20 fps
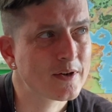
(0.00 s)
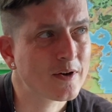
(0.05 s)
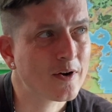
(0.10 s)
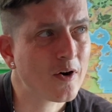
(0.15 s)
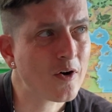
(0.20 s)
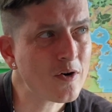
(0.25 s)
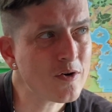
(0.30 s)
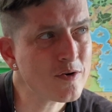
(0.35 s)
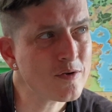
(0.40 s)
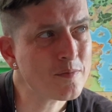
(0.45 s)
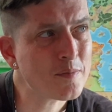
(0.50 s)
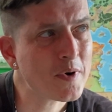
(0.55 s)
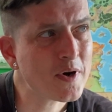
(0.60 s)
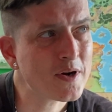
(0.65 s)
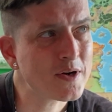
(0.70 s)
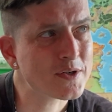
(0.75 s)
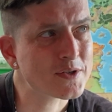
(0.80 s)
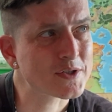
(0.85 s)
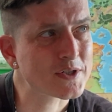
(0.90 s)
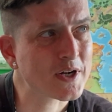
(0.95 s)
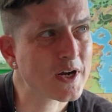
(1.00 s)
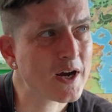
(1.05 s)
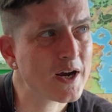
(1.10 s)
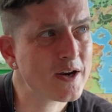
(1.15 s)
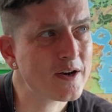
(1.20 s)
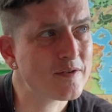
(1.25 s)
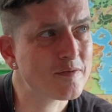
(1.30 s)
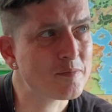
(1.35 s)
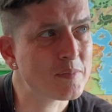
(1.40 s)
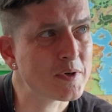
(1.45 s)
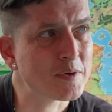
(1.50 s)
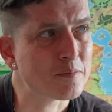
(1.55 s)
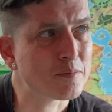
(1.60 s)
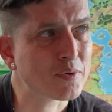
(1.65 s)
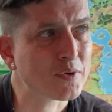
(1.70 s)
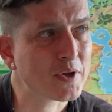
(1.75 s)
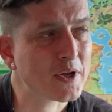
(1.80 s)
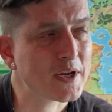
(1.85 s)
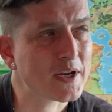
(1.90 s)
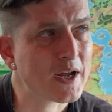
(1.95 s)
horror manga's kind of been
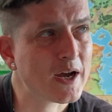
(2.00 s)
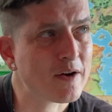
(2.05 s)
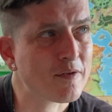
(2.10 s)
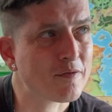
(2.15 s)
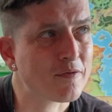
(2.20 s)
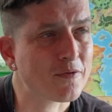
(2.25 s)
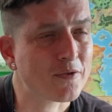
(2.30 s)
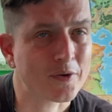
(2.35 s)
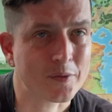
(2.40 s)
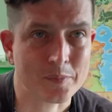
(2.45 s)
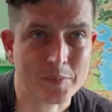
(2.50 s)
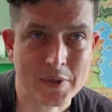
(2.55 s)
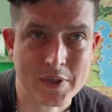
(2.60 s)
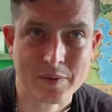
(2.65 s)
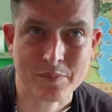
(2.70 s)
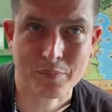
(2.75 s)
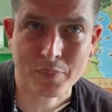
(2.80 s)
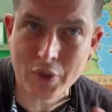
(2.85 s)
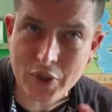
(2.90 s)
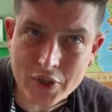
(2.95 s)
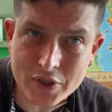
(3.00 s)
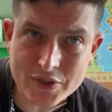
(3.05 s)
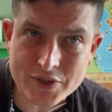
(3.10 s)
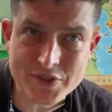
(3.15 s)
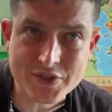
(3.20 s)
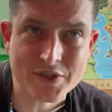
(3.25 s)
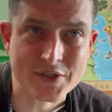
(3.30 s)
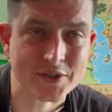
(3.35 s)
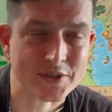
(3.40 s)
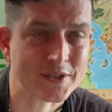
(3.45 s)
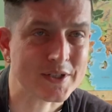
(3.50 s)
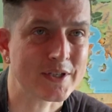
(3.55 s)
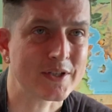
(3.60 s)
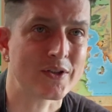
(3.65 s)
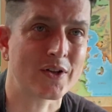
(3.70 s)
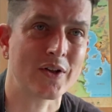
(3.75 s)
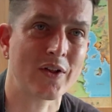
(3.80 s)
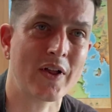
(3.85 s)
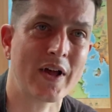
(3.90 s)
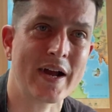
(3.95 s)
played out for me personally
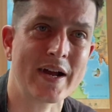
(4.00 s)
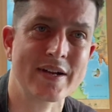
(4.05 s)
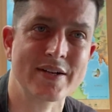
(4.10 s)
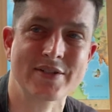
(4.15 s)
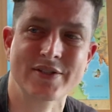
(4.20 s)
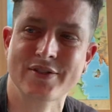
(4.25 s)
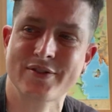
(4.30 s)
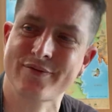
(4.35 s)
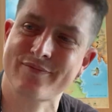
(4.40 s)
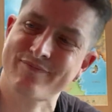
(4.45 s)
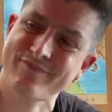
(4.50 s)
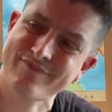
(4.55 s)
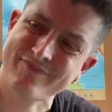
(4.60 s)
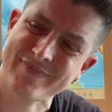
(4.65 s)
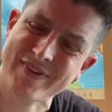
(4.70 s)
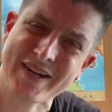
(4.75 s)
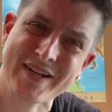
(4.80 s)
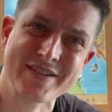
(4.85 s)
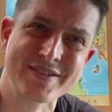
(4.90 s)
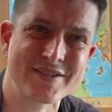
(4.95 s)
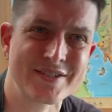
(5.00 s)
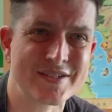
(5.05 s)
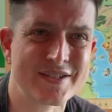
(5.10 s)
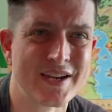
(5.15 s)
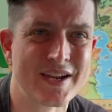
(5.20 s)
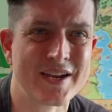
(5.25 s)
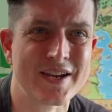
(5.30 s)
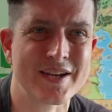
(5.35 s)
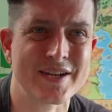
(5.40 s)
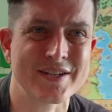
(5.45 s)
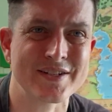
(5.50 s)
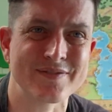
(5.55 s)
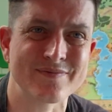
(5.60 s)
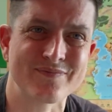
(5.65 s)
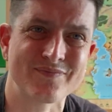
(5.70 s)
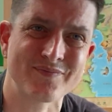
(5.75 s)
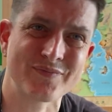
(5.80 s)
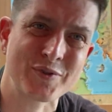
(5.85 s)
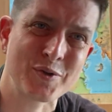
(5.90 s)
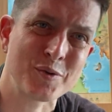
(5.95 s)
in the last, I'd say,
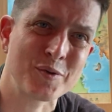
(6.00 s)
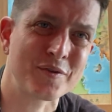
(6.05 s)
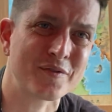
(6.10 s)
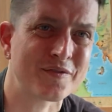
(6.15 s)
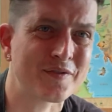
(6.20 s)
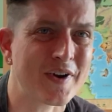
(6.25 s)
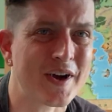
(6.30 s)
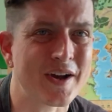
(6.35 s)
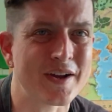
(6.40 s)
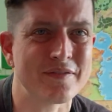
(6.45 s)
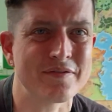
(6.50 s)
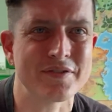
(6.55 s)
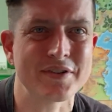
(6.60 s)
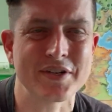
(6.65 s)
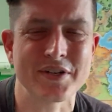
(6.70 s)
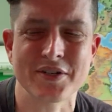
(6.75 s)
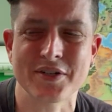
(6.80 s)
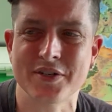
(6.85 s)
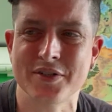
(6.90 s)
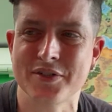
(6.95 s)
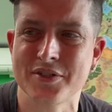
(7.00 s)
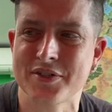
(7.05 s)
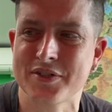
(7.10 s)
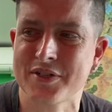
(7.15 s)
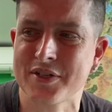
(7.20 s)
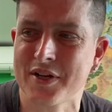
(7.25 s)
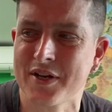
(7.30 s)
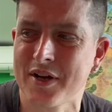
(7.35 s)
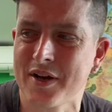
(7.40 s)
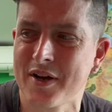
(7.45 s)
2 to 5 years.